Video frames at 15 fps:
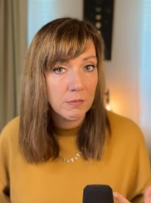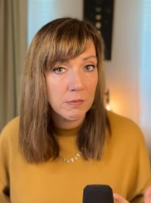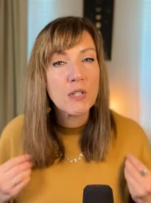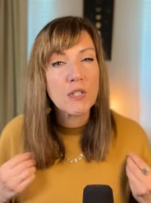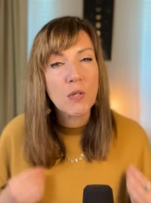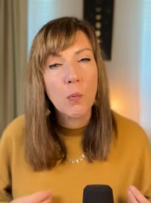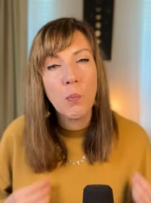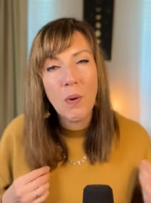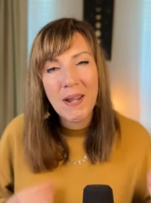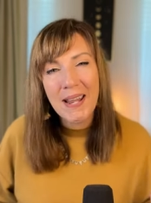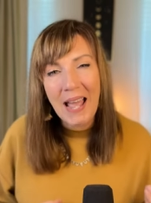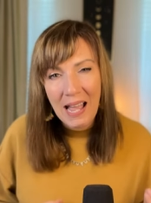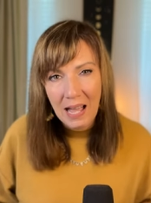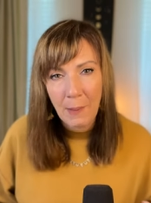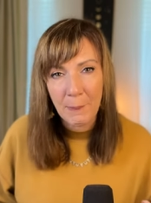So what
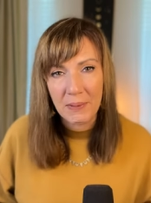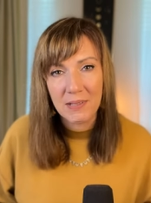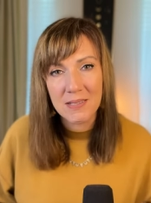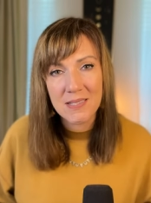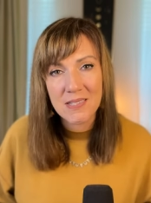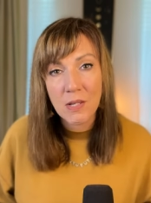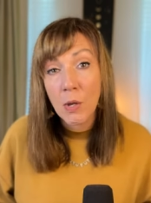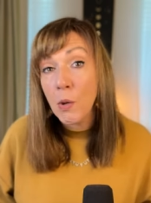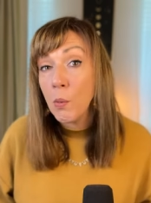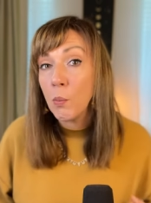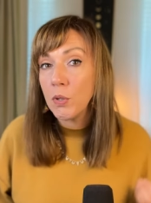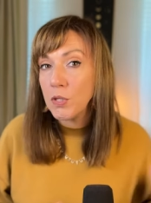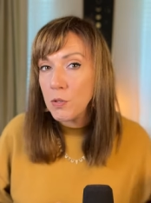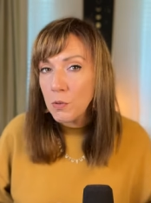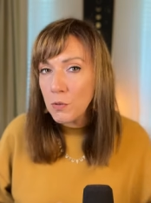happens
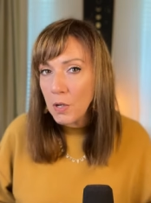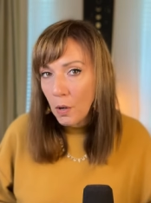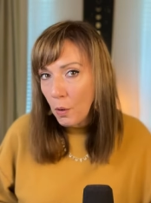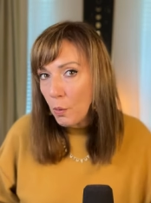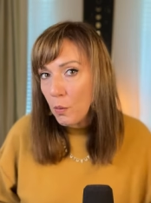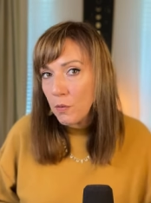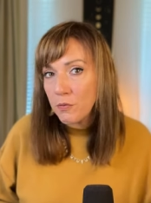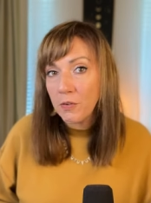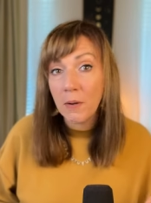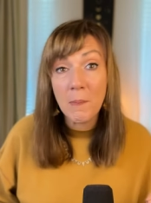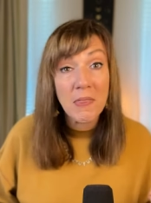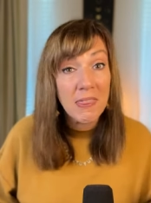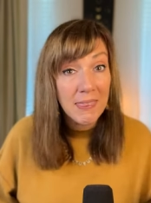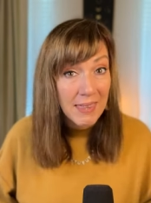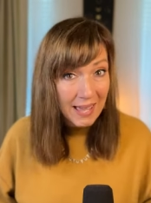when you go
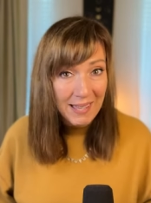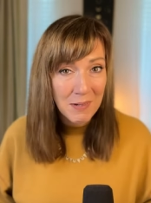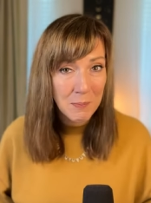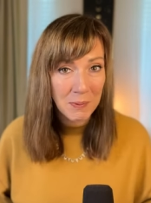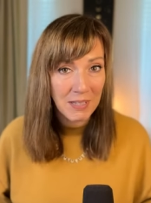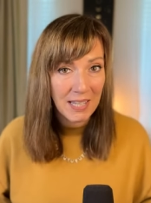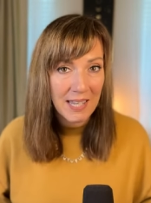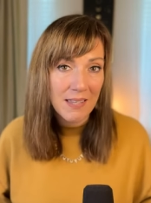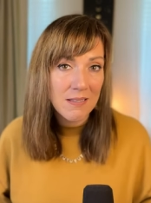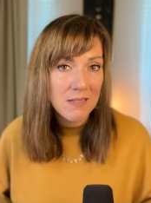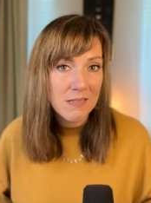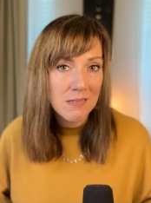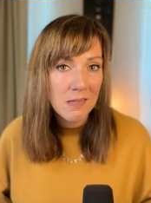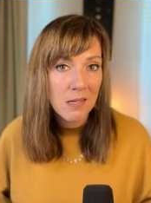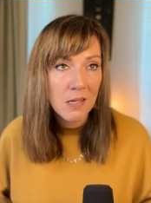from that
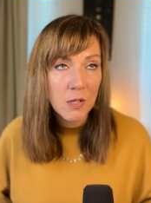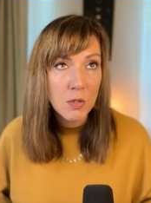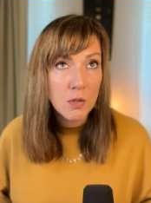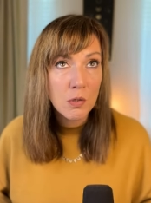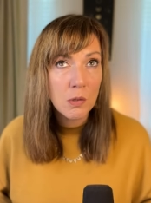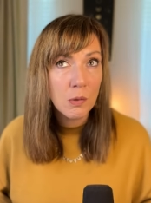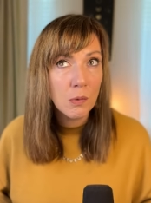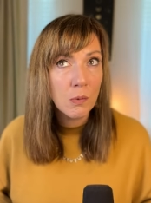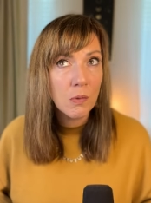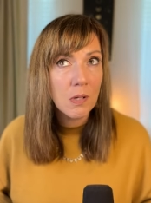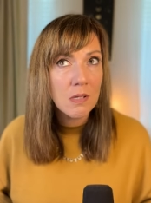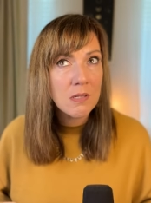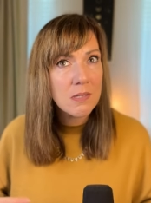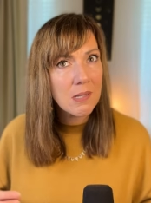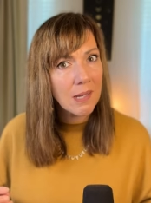place to
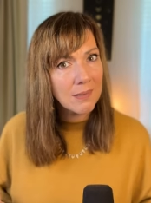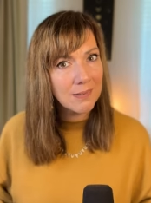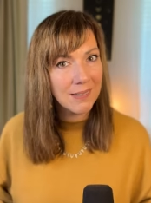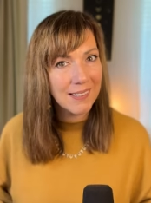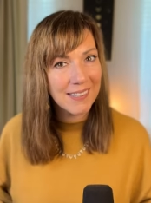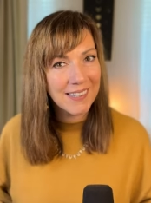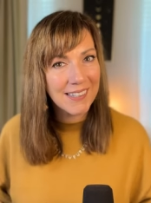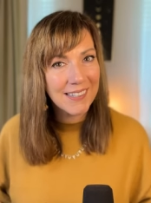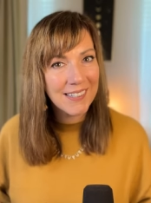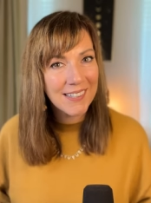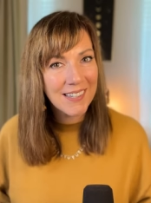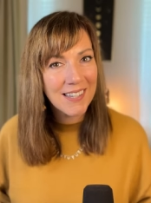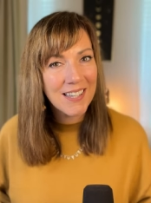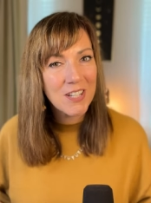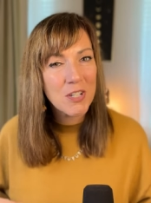suddenly
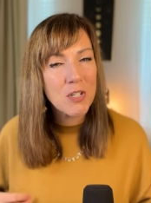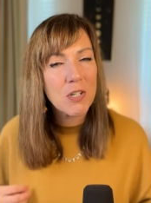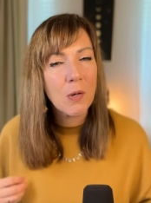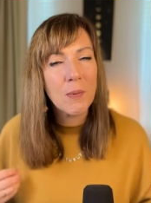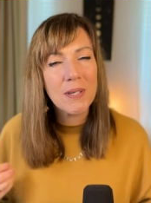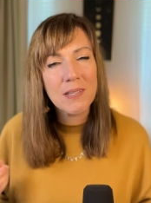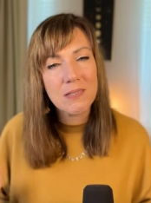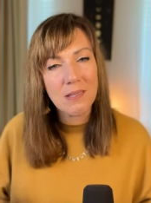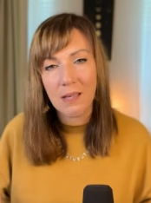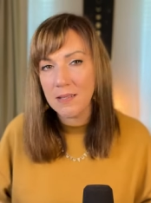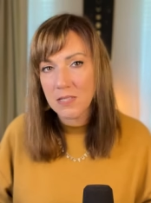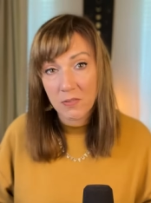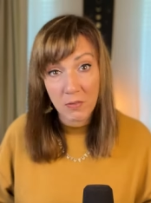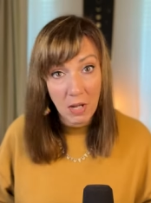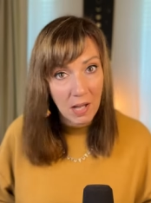showing
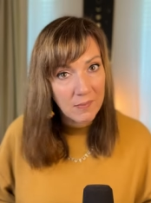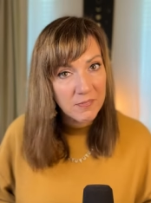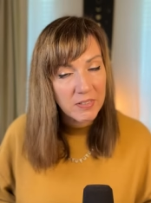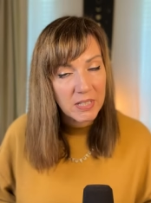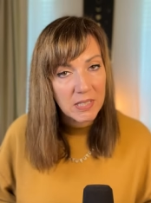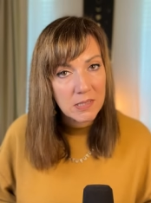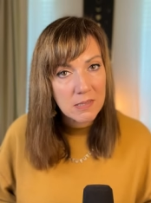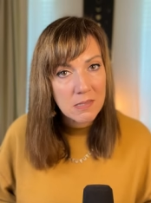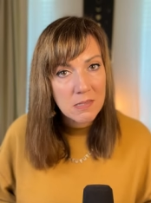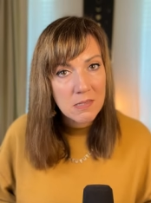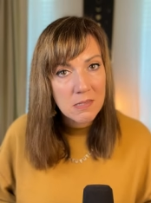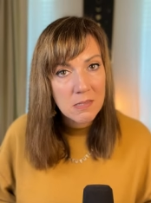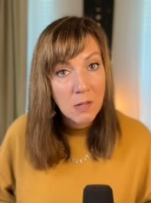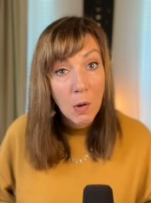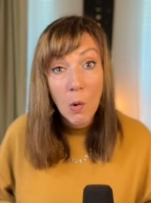signs of
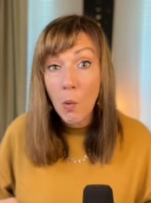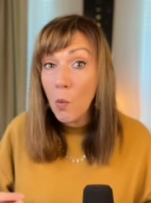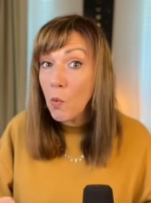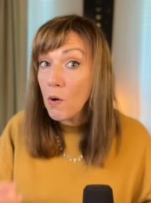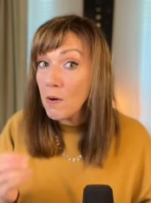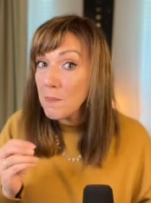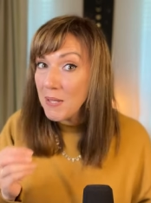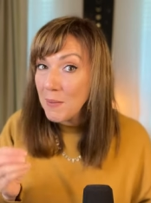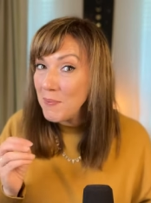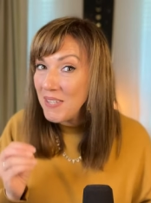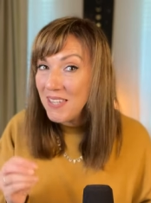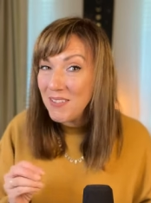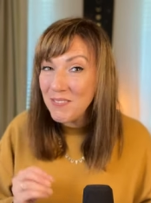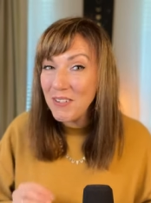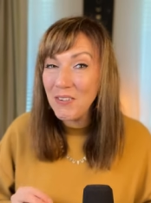confidence, or maybe
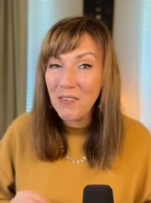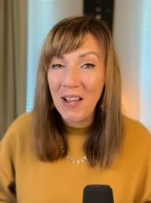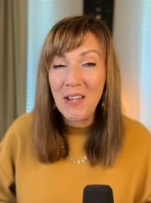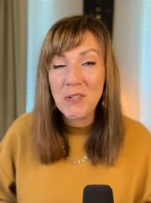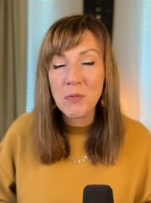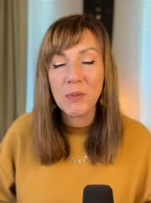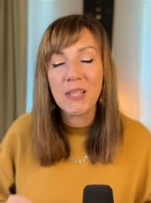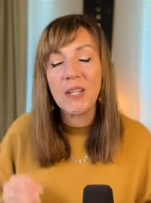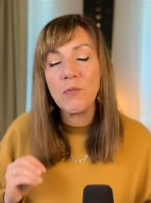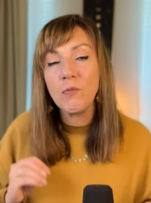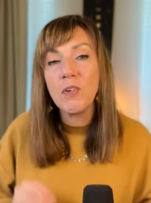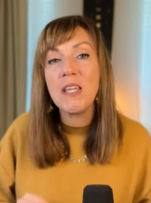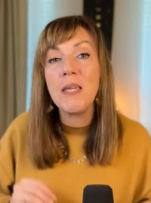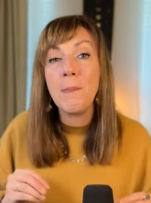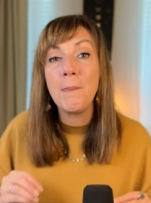even gradually
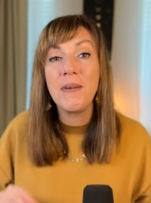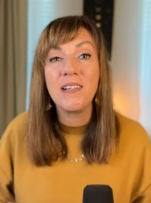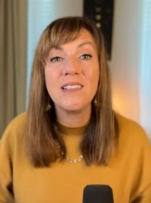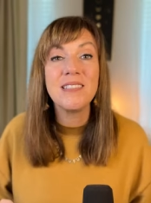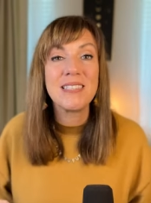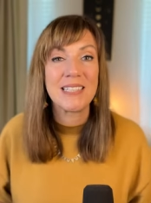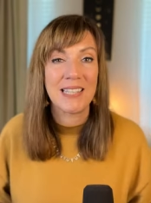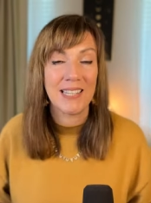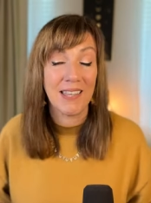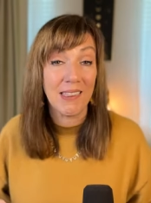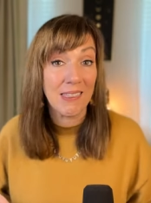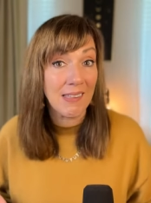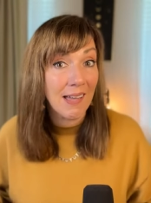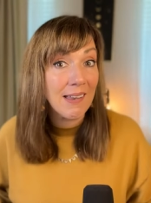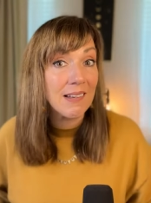rebuilding
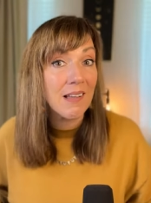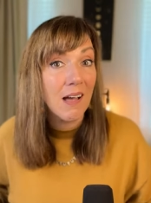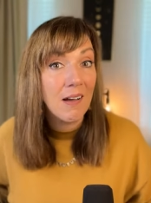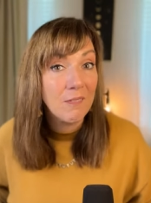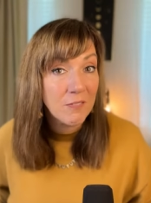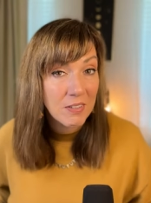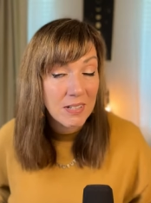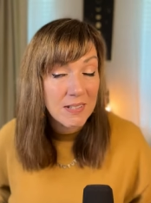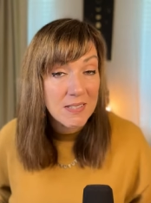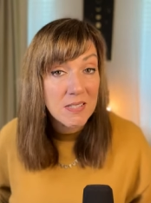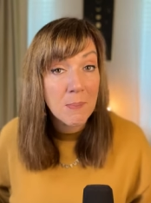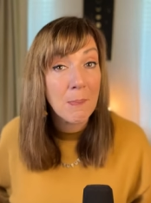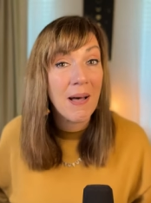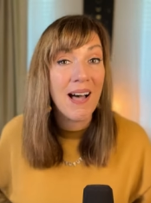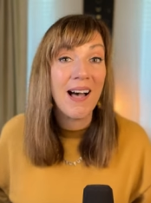that
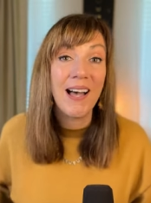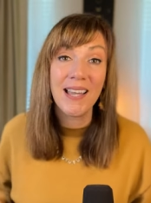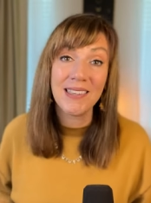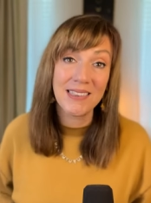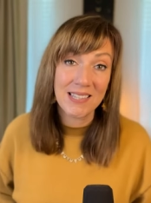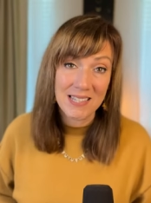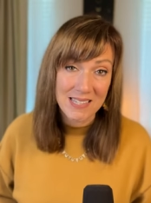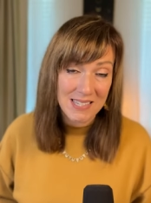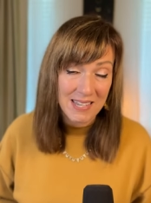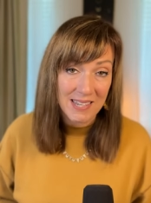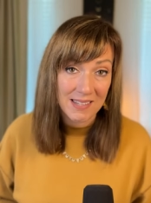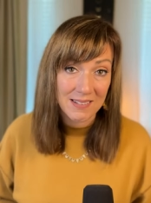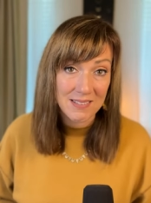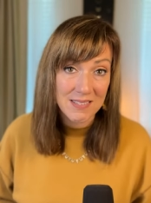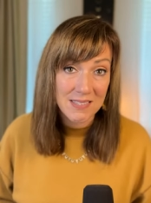confidence behind the
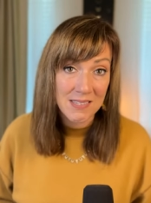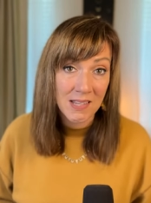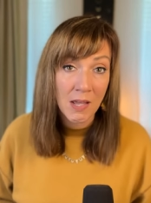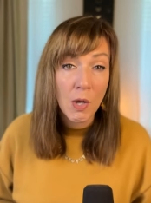scenes?